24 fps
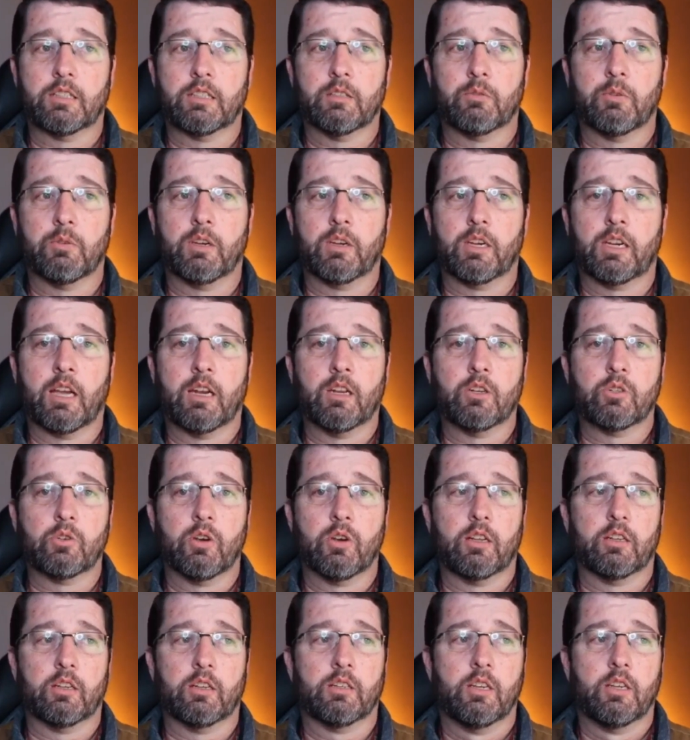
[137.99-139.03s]
And we kind of try
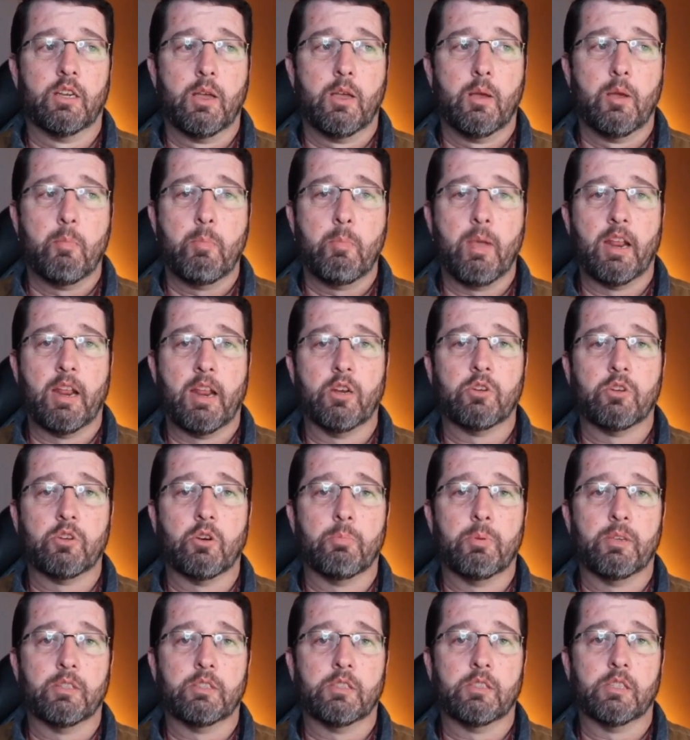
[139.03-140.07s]
to manage our
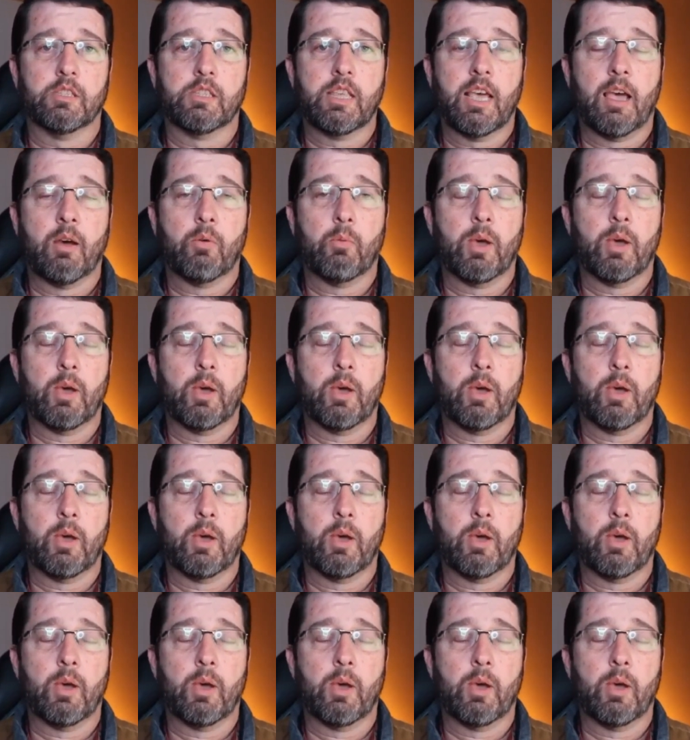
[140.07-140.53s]
business that way.